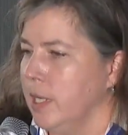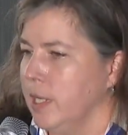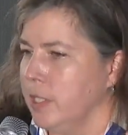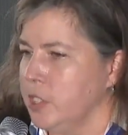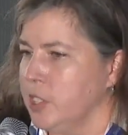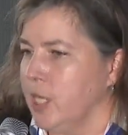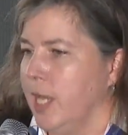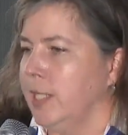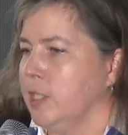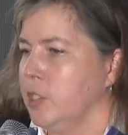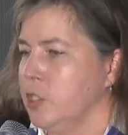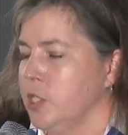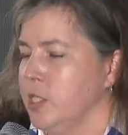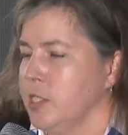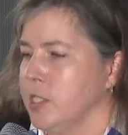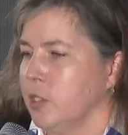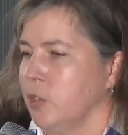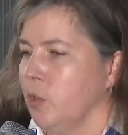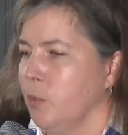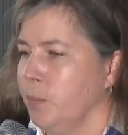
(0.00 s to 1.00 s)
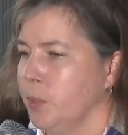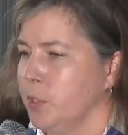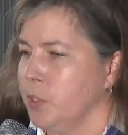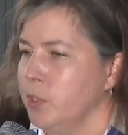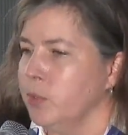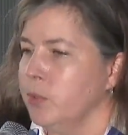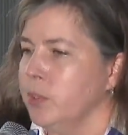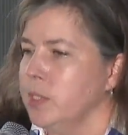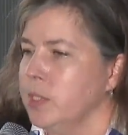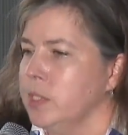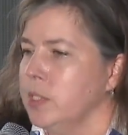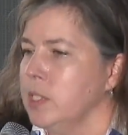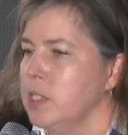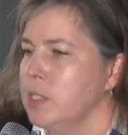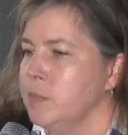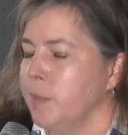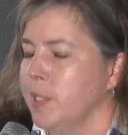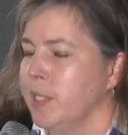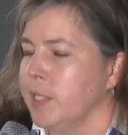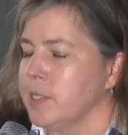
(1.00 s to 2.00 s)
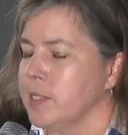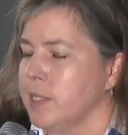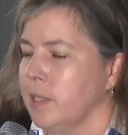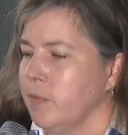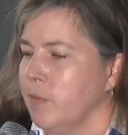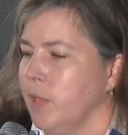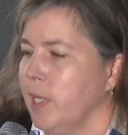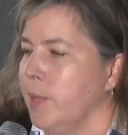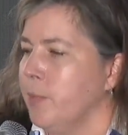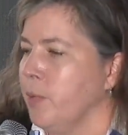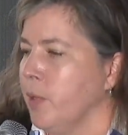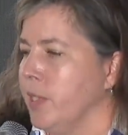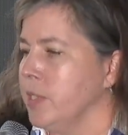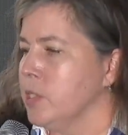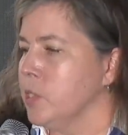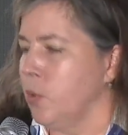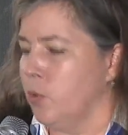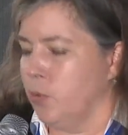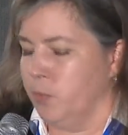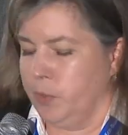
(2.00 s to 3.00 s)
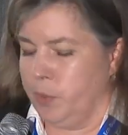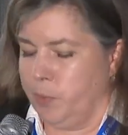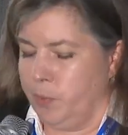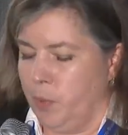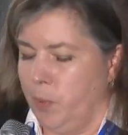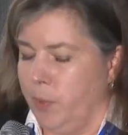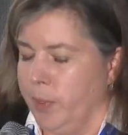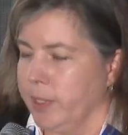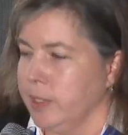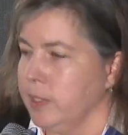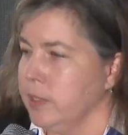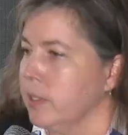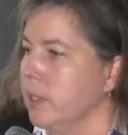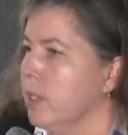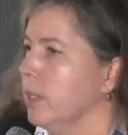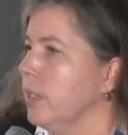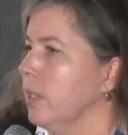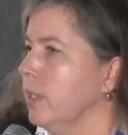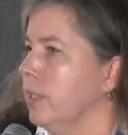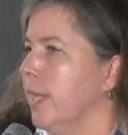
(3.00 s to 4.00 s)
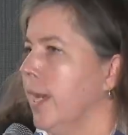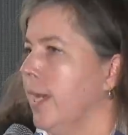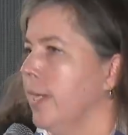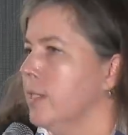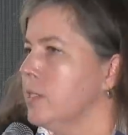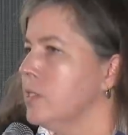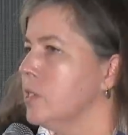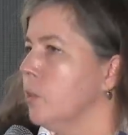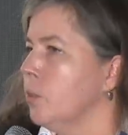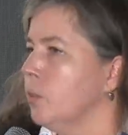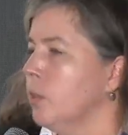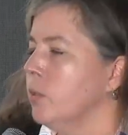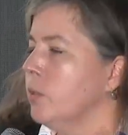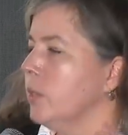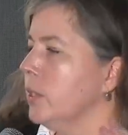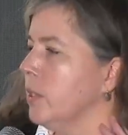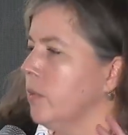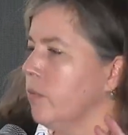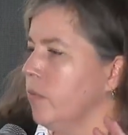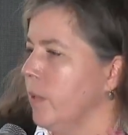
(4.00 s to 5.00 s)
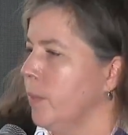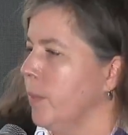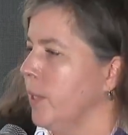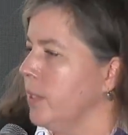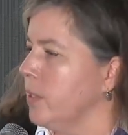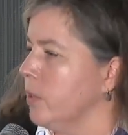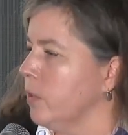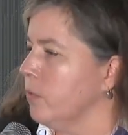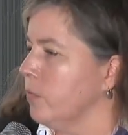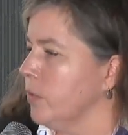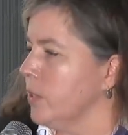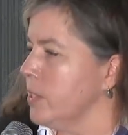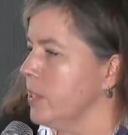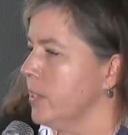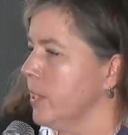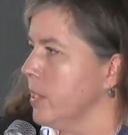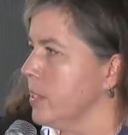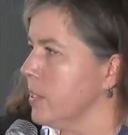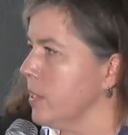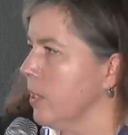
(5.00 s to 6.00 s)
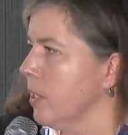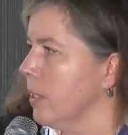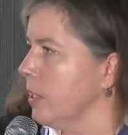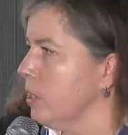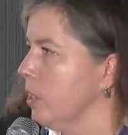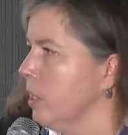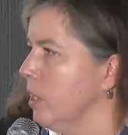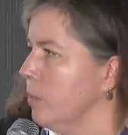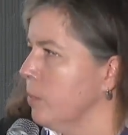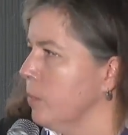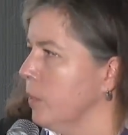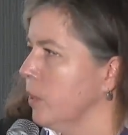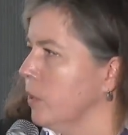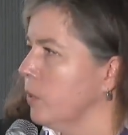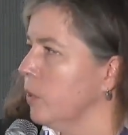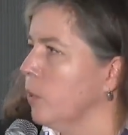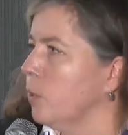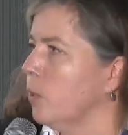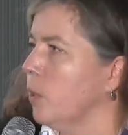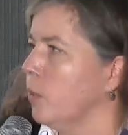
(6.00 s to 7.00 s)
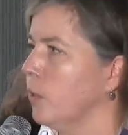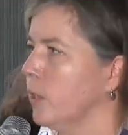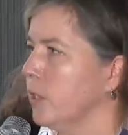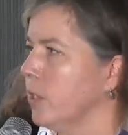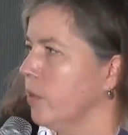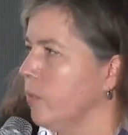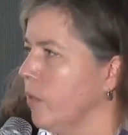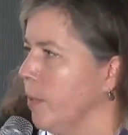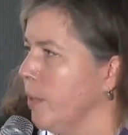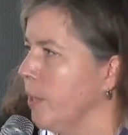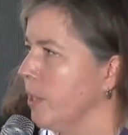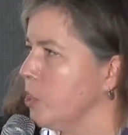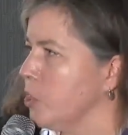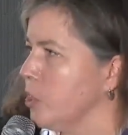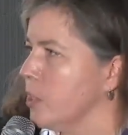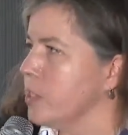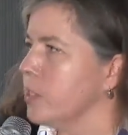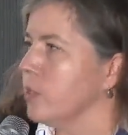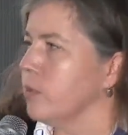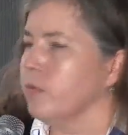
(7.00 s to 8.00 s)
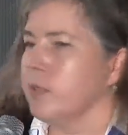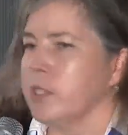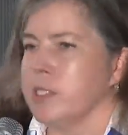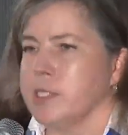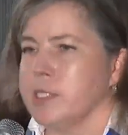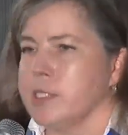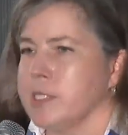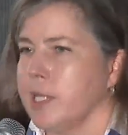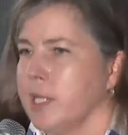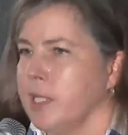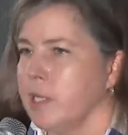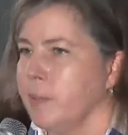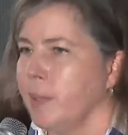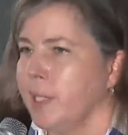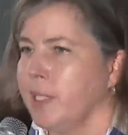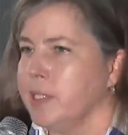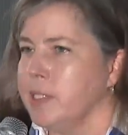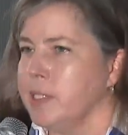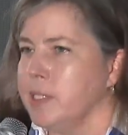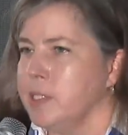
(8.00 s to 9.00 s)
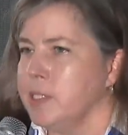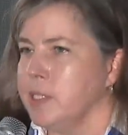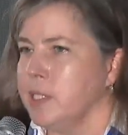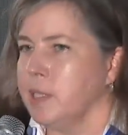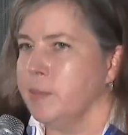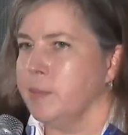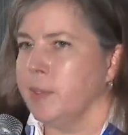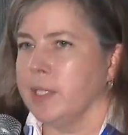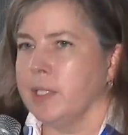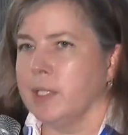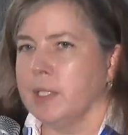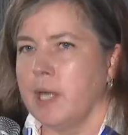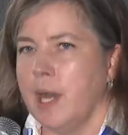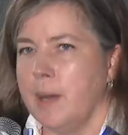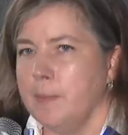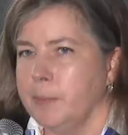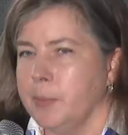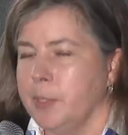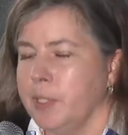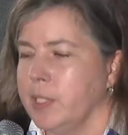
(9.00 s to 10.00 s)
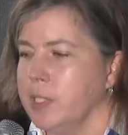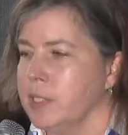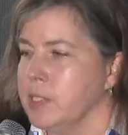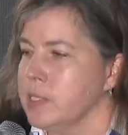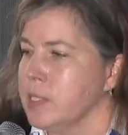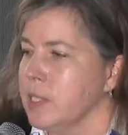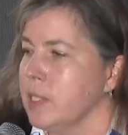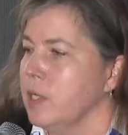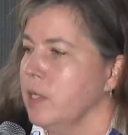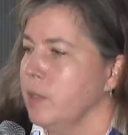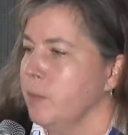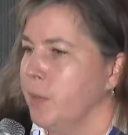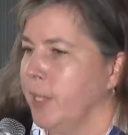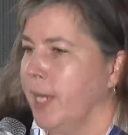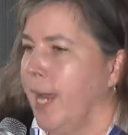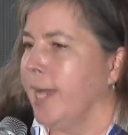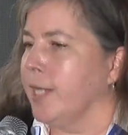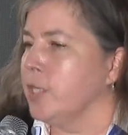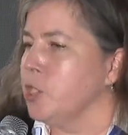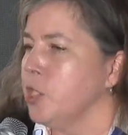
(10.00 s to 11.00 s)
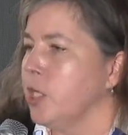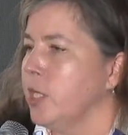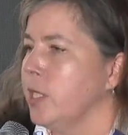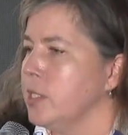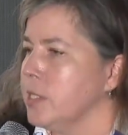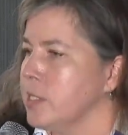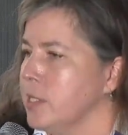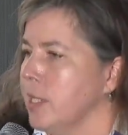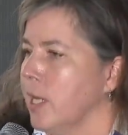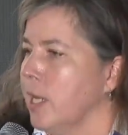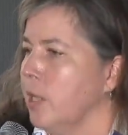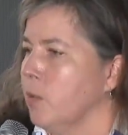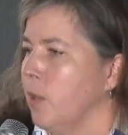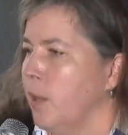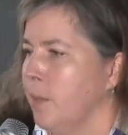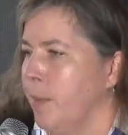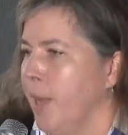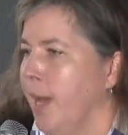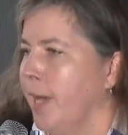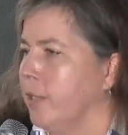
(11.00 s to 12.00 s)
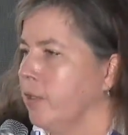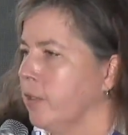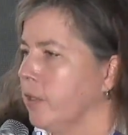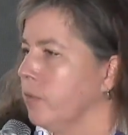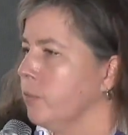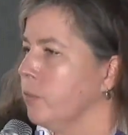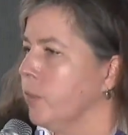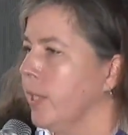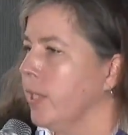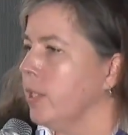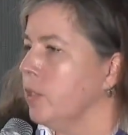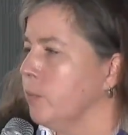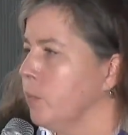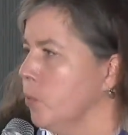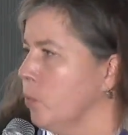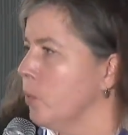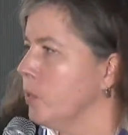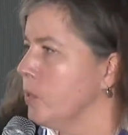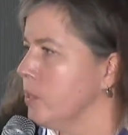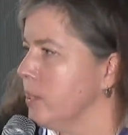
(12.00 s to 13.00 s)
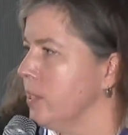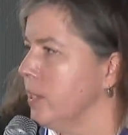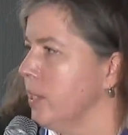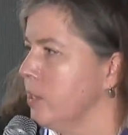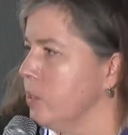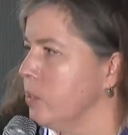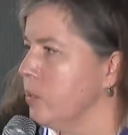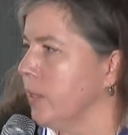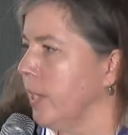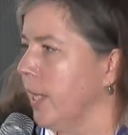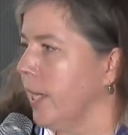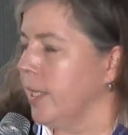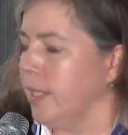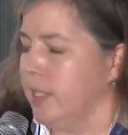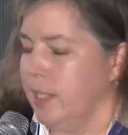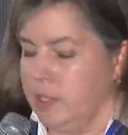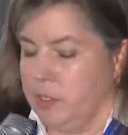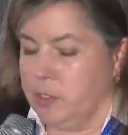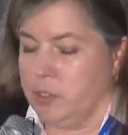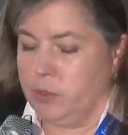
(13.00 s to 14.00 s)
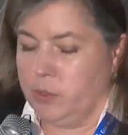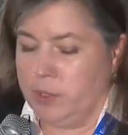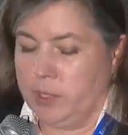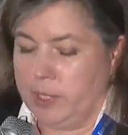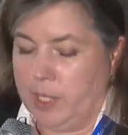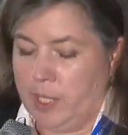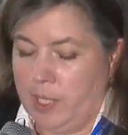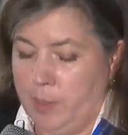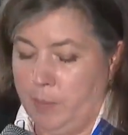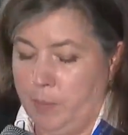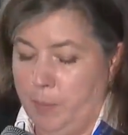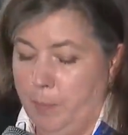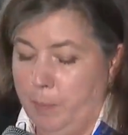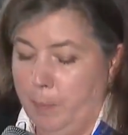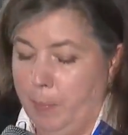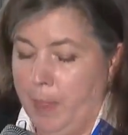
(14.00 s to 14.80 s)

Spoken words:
challenges and opportunities, because it really brings home the point that it's no longer the remit of the CSR team, no longer the remit just of the sustainability team in companies, but actually it's now a matter where the boards need to get into the game.